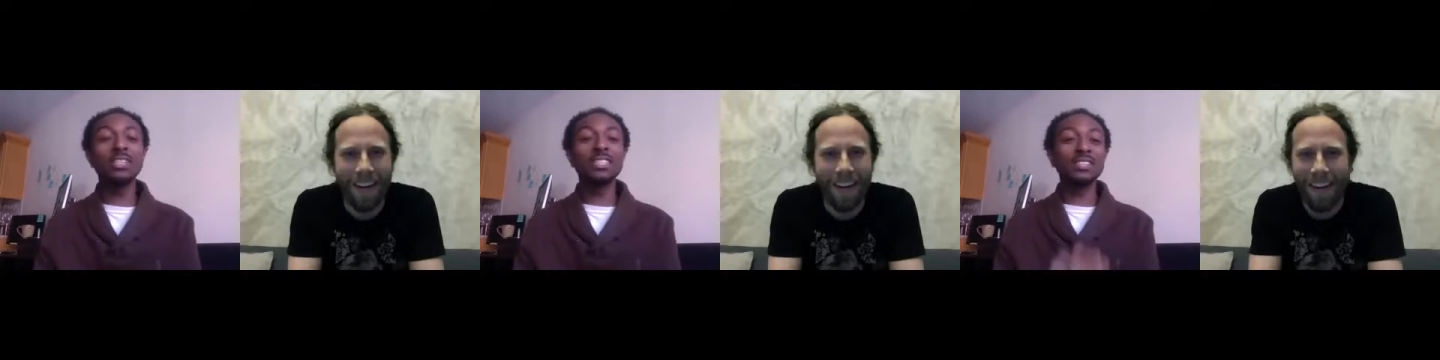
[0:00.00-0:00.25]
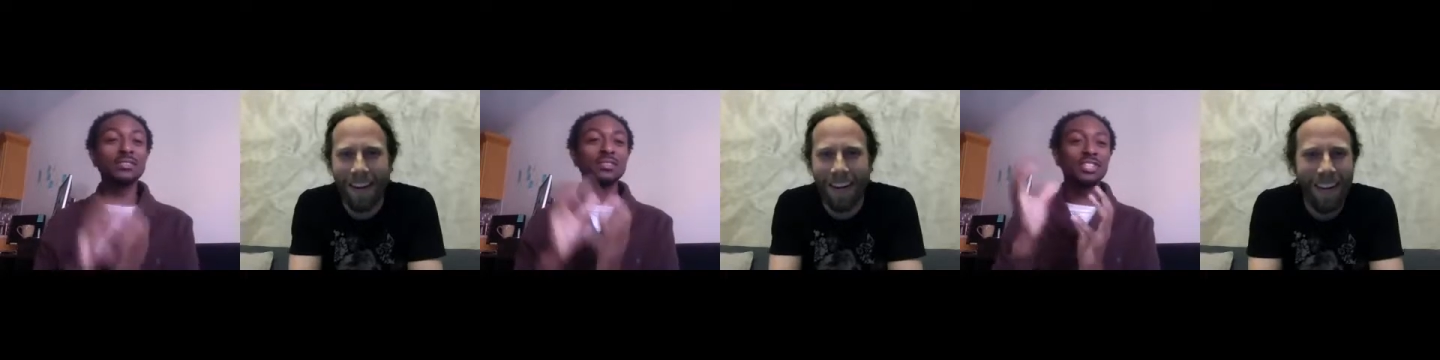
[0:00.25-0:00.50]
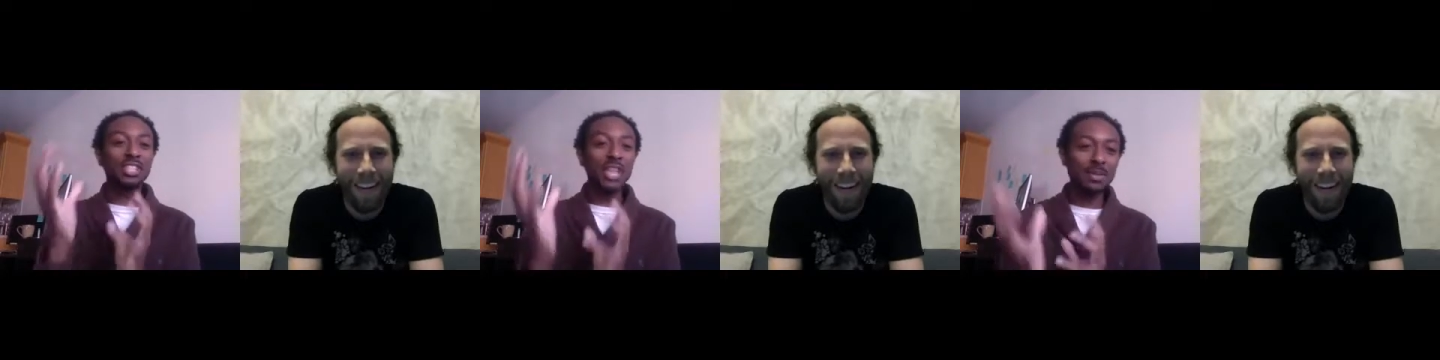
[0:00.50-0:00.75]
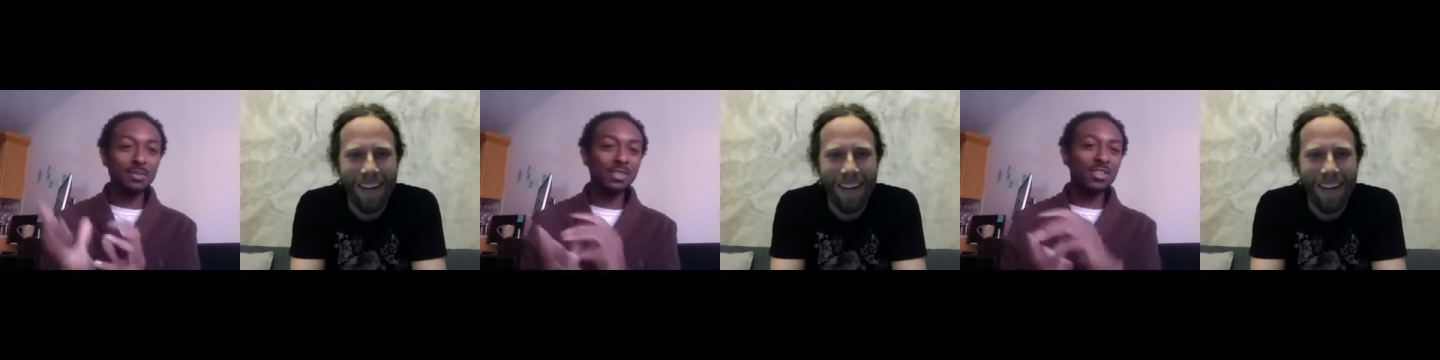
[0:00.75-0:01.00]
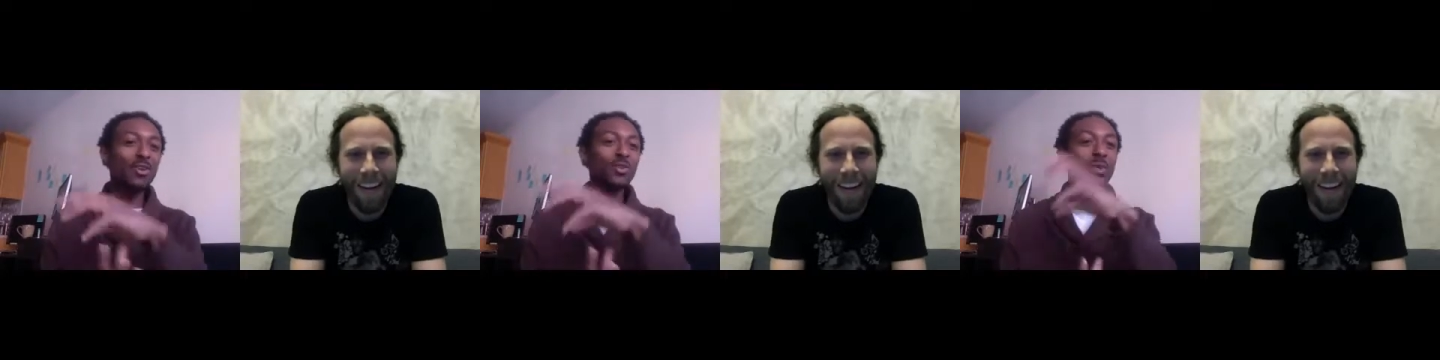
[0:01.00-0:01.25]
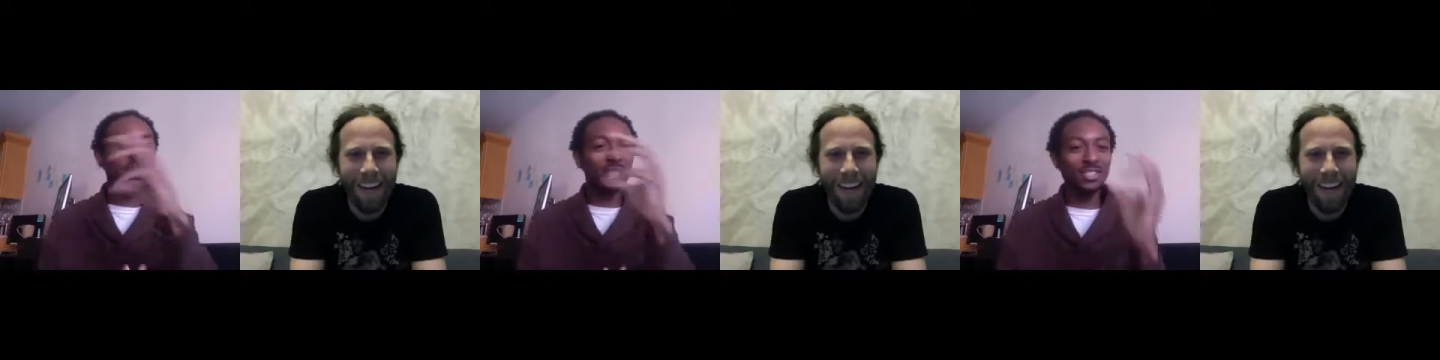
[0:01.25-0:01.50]
Speaker 1: you know, the shapes knowing what
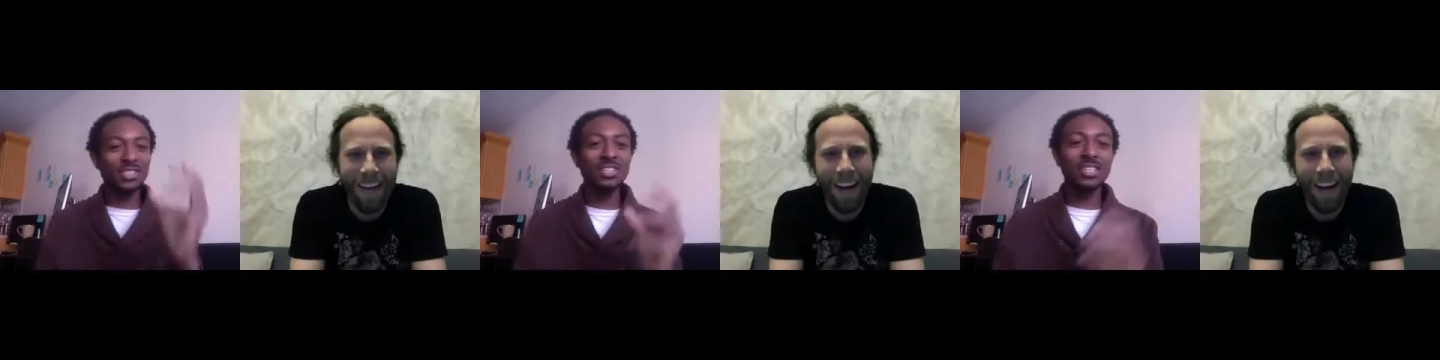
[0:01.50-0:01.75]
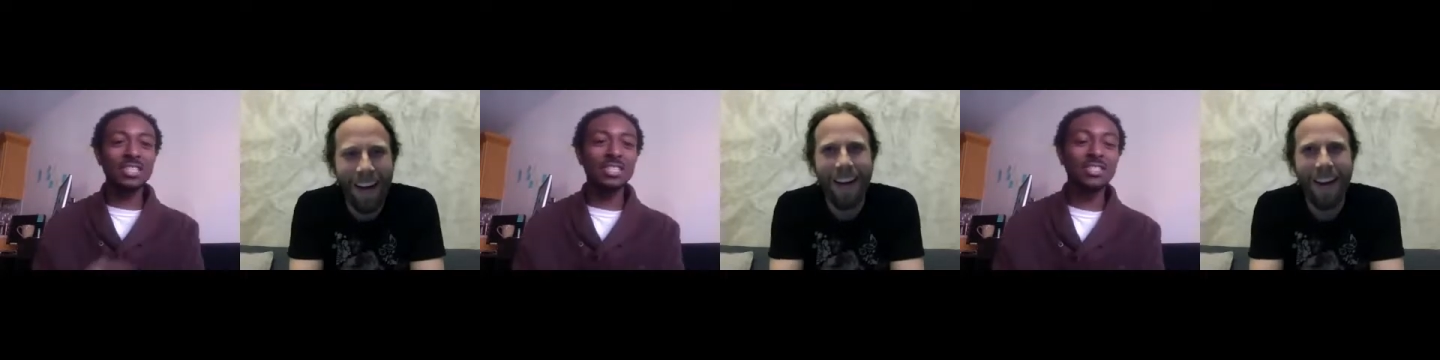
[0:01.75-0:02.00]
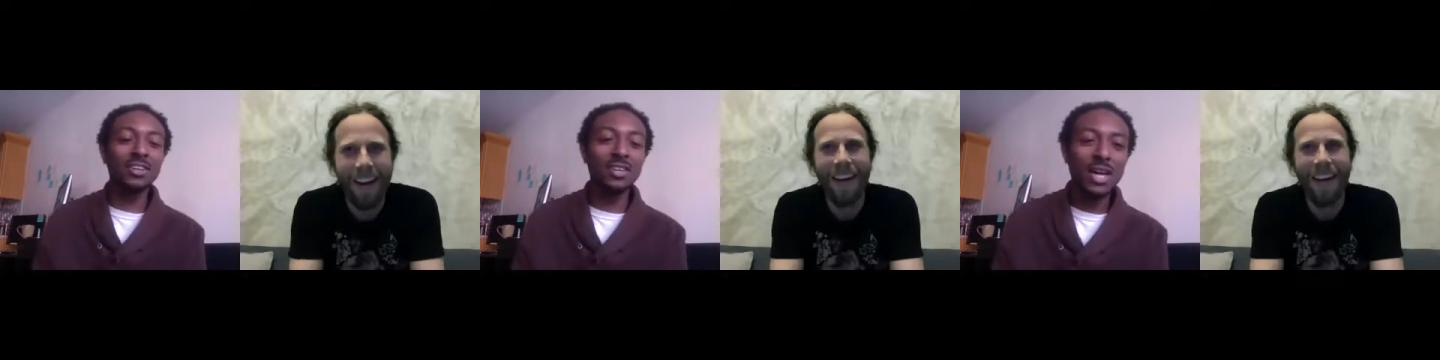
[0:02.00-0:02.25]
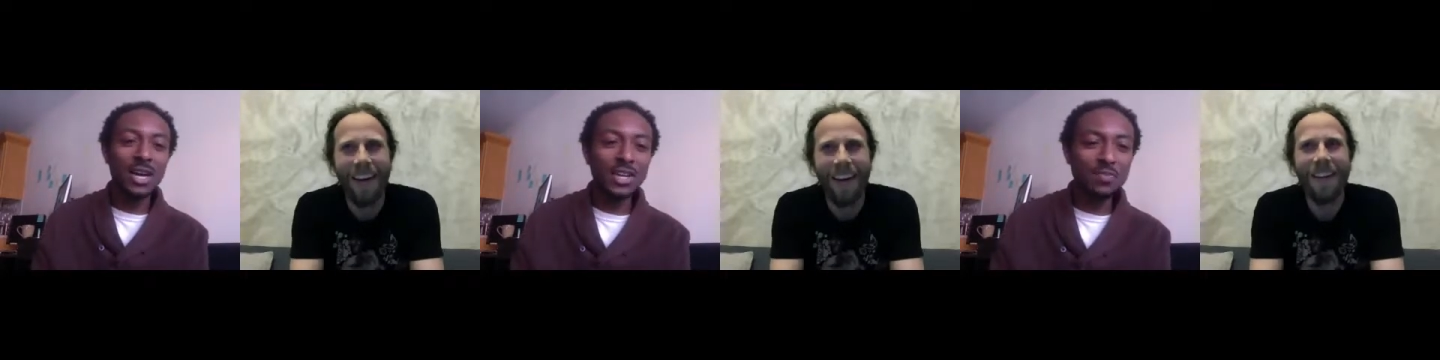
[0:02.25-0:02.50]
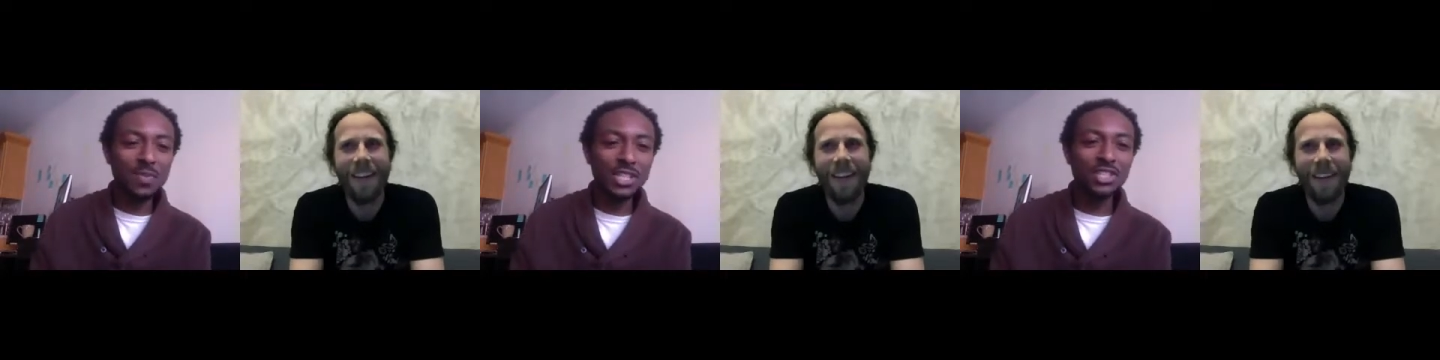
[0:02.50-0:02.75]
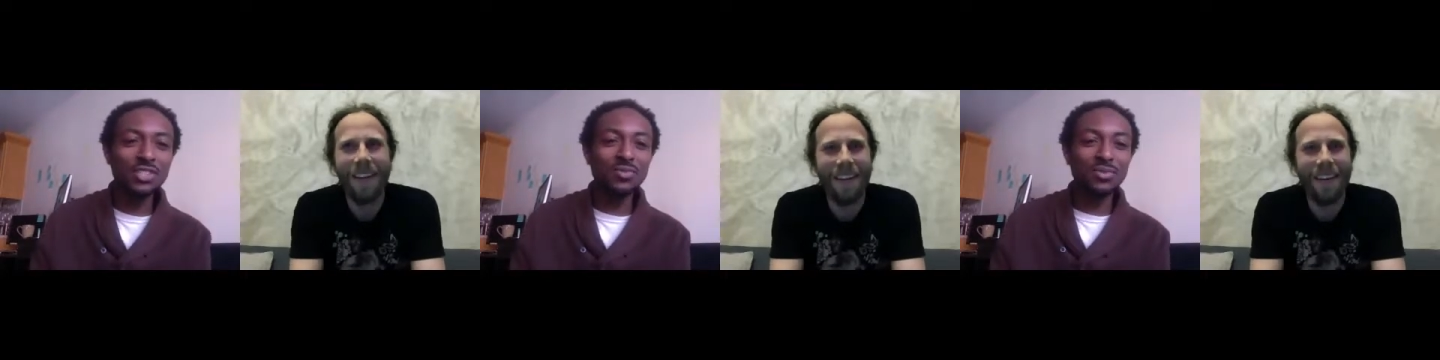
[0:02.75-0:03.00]
looks good. And so you
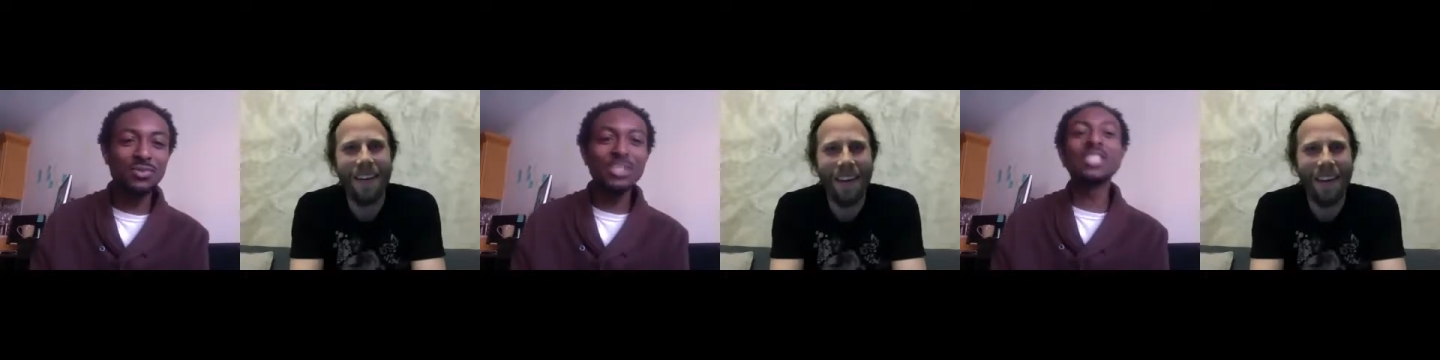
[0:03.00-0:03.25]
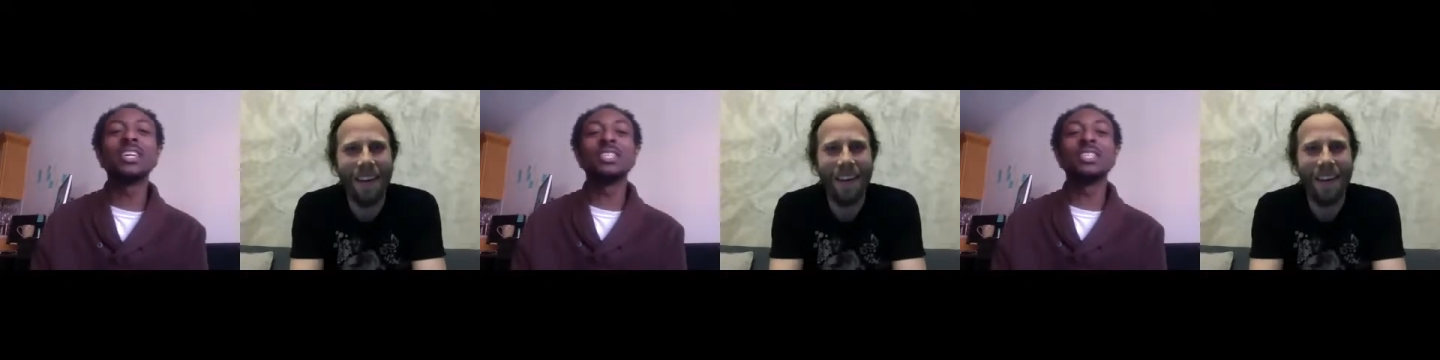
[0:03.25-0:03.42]
mentioned retouching.